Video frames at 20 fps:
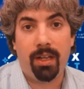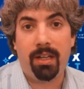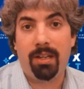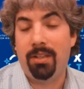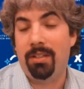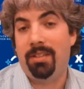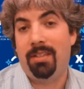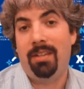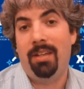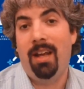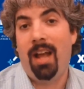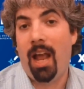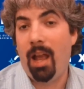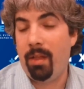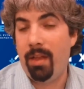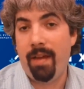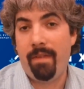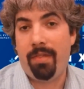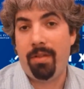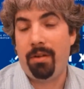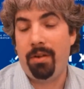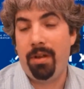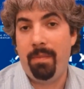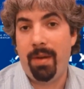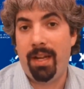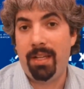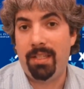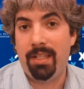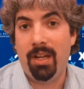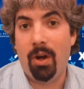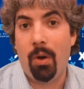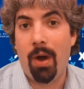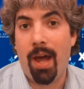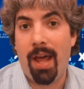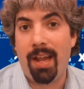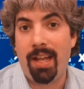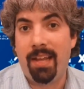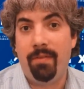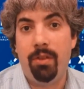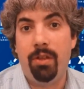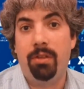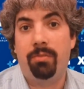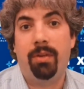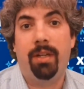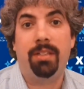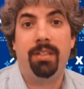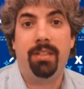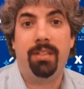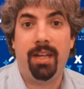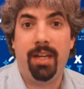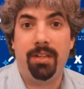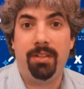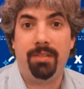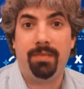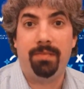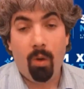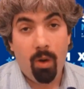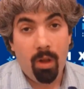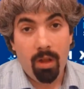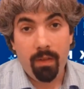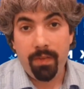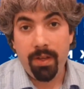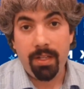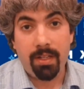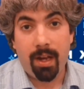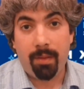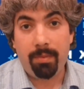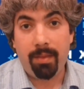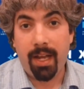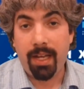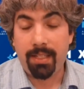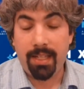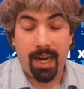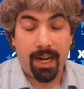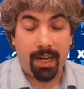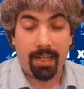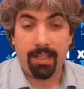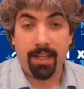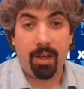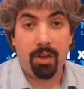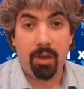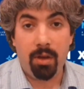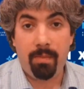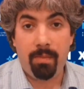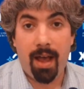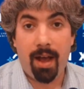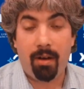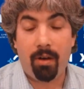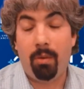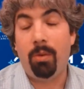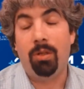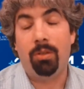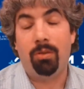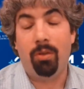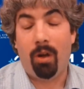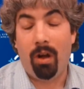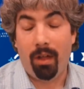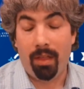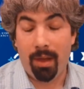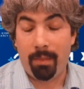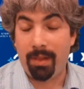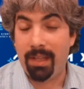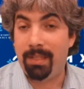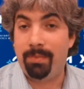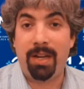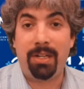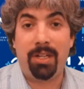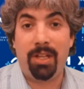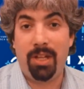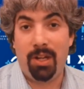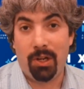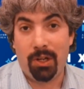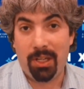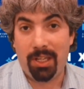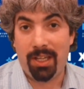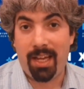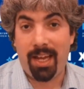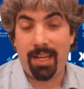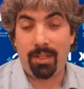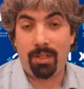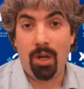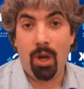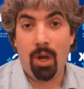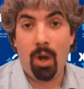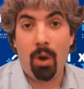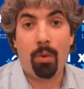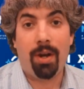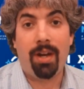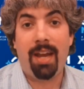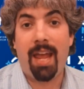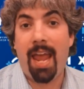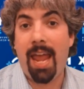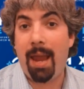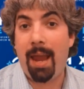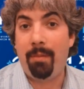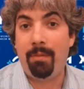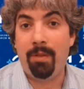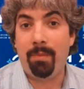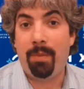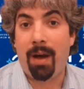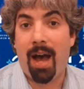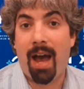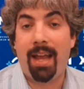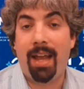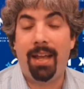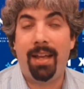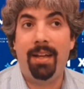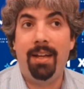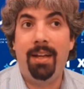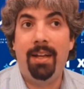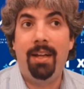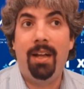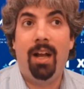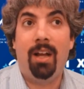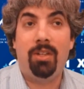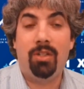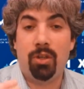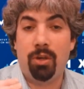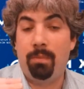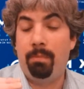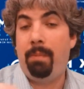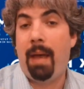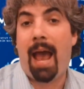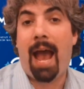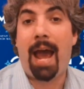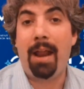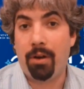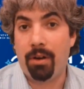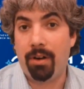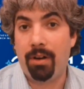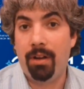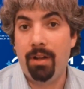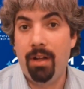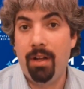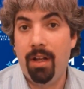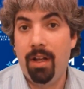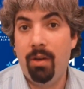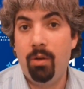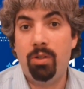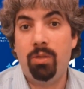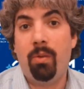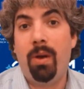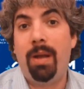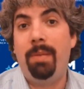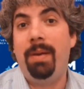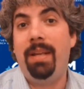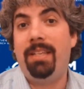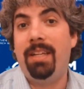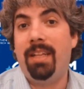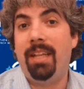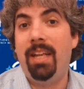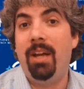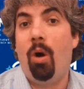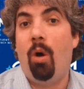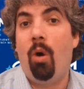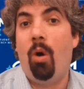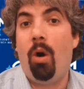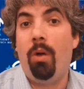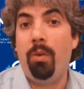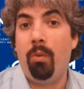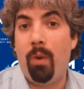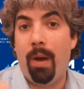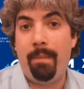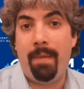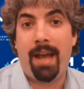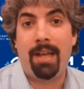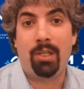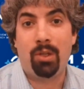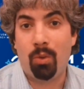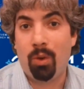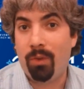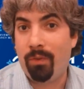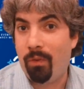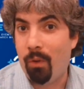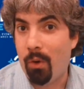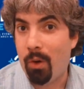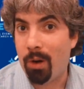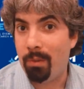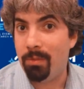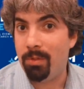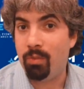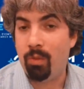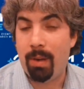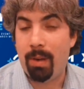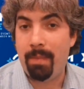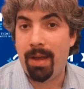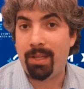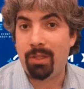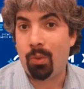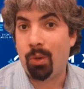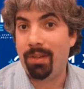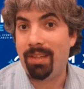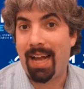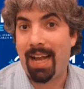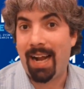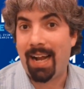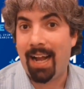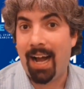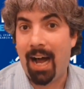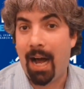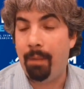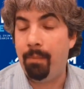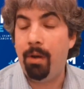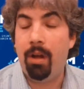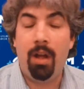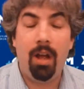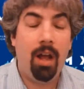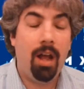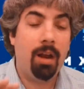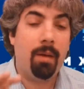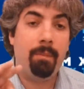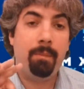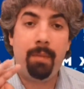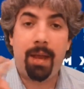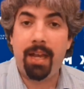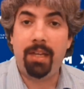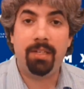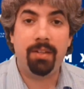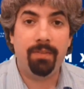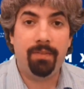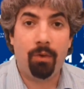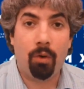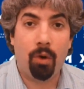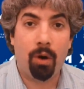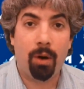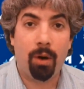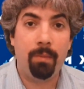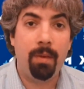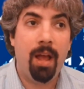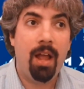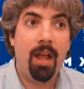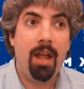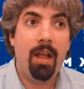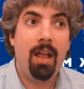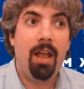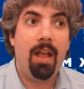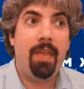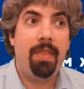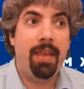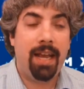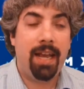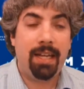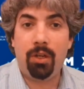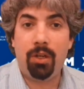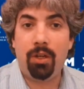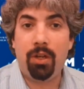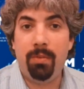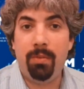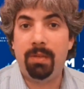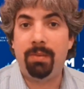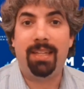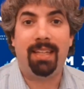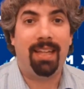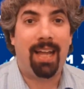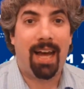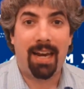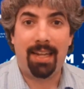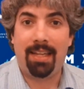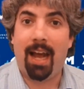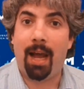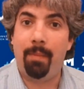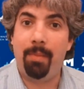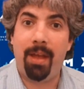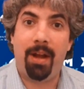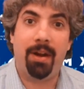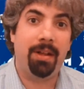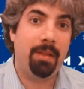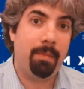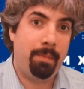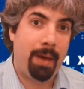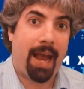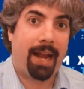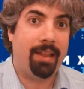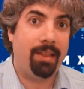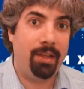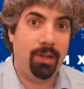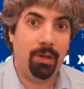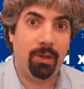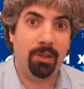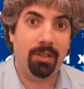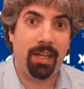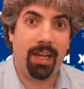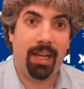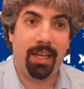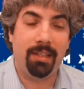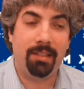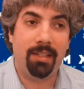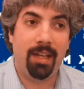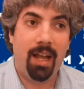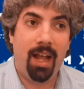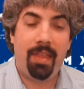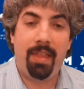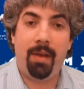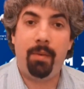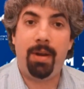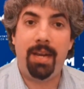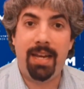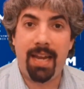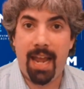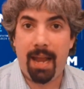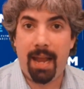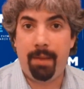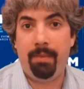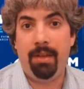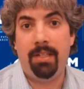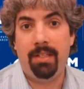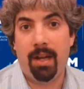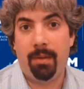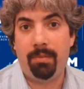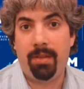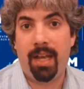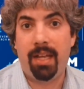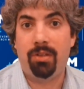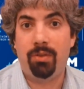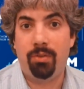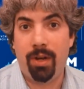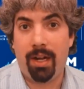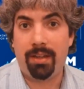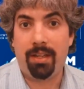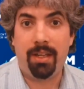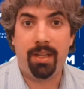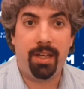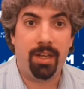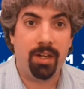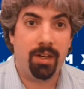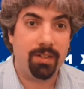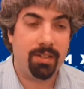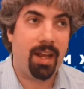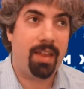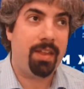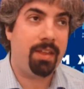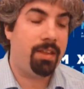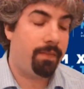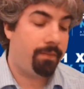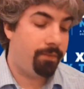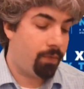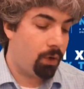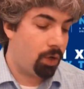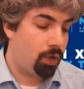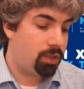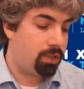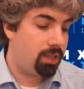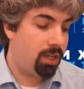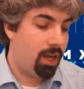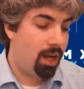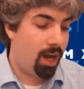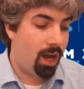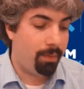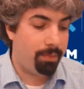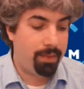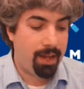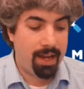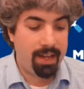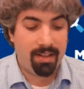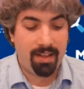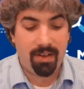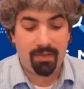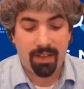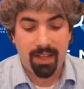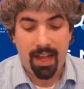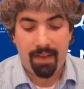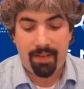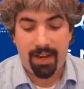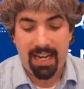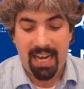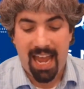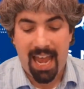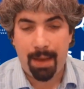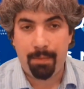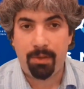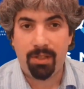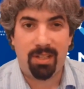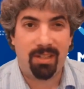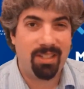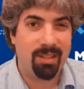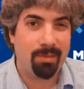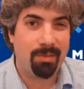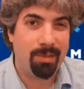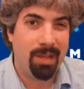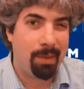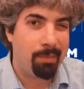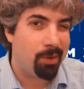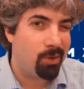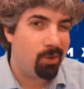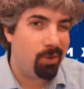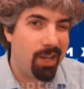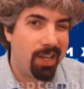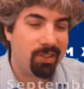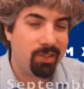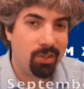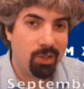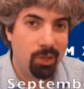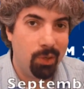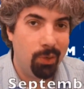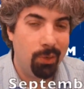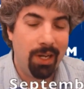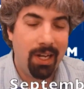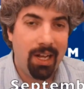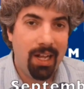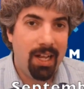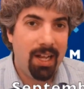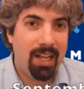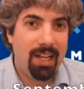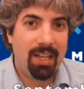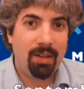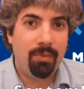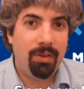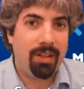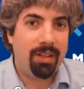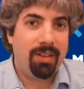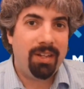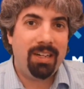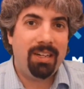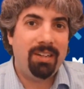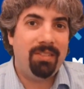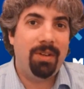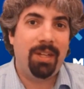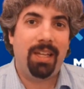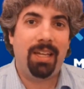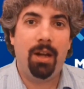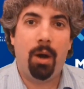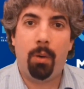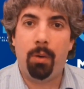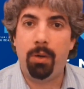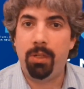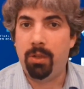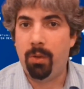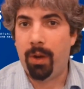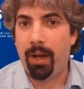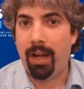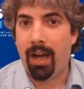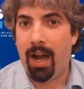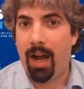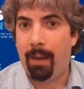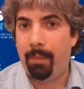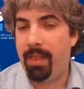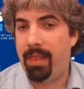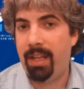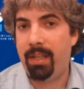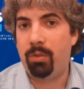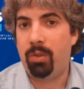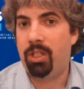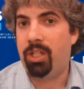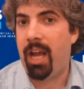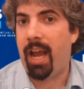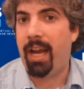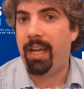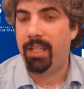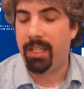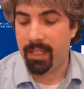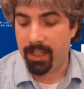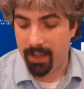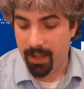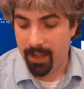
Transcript: because I only have 30 minutes to go ahead and give you this presentation. All of these updates that I'm going to tell you about, almost all of them, especially in the early days, were named by a certain pattern. It was a way, basically all the Webmaster World forums, webmasterworld.com, an amazing forum. The SEO community spent a lot of time there back in the old days, and they would name these updates throughout the years. And I think the first update, we didn't really have a name, it was in September 2002. Really didn't really know what was going on, but things were changing.